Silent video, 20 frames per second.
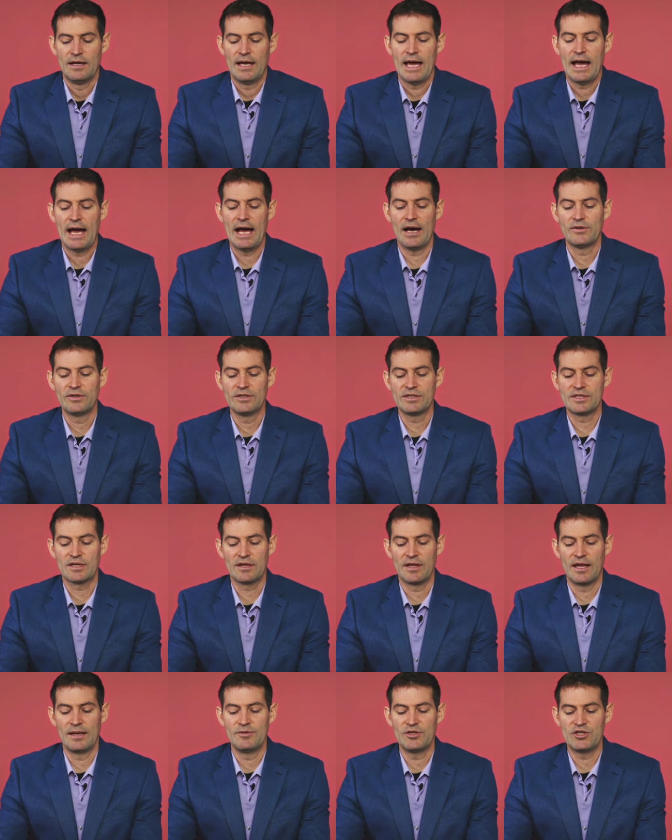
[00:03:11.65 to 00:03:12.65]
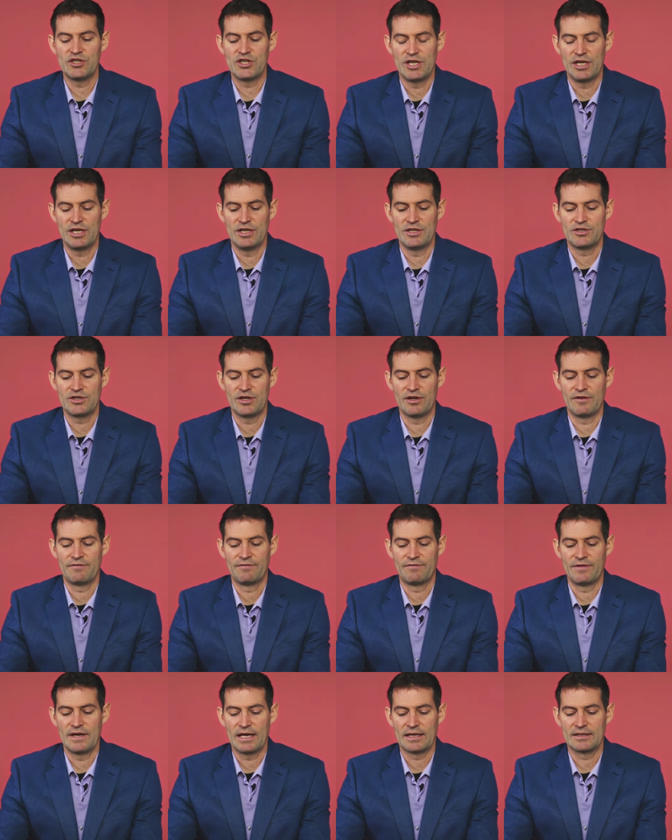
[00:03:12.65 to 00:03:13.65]
How does climate change
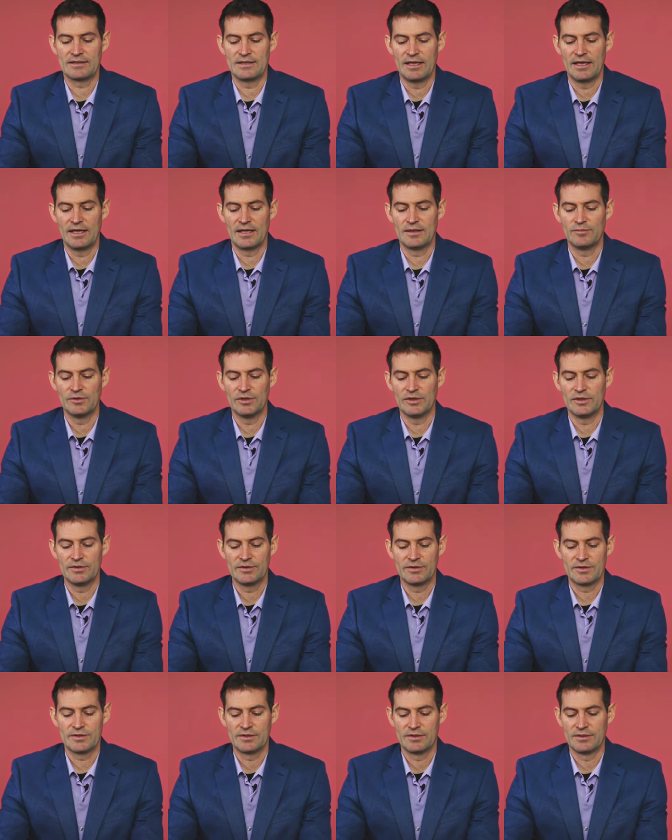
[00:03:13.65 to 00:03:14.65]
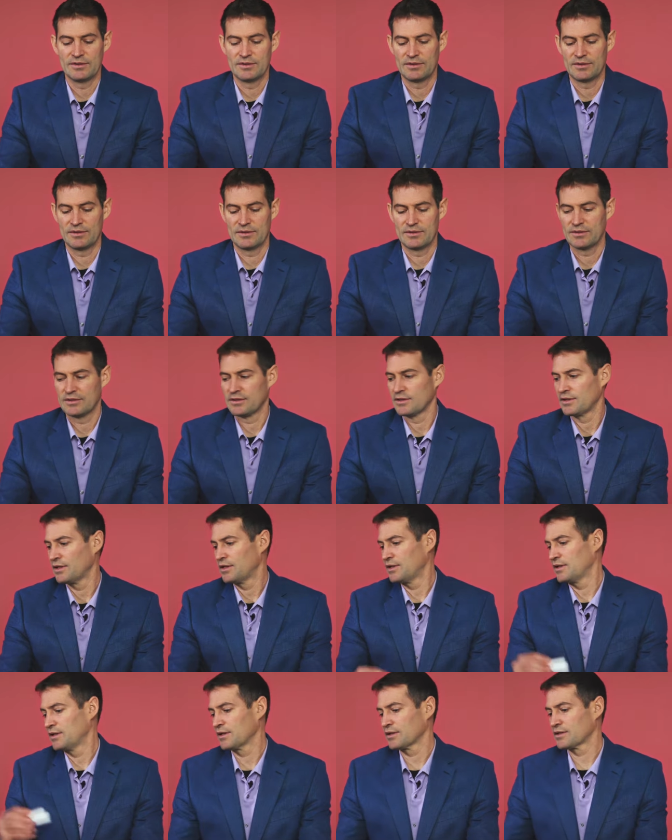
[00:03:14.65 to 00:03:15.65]
affect animals? Let's get
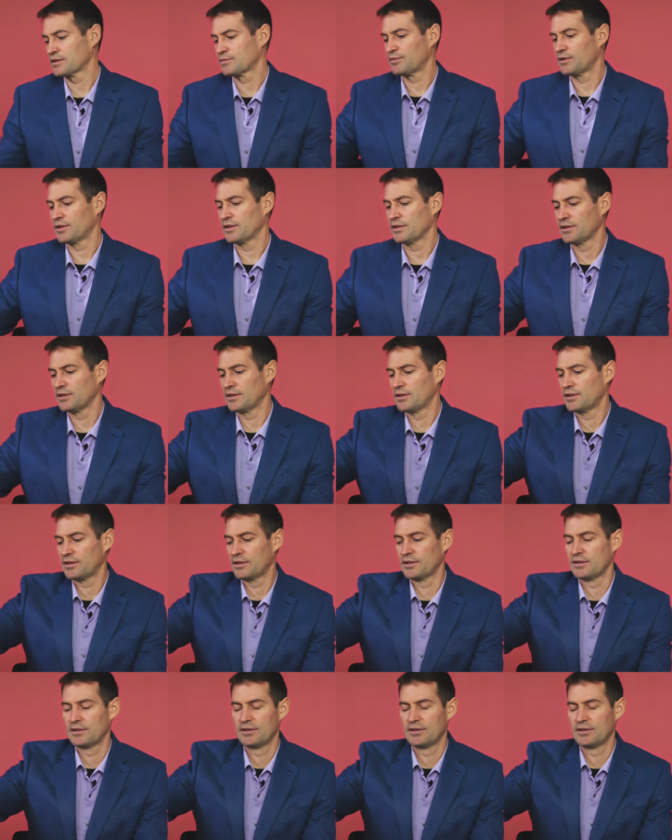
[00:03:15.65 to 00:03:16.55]
an expert in here.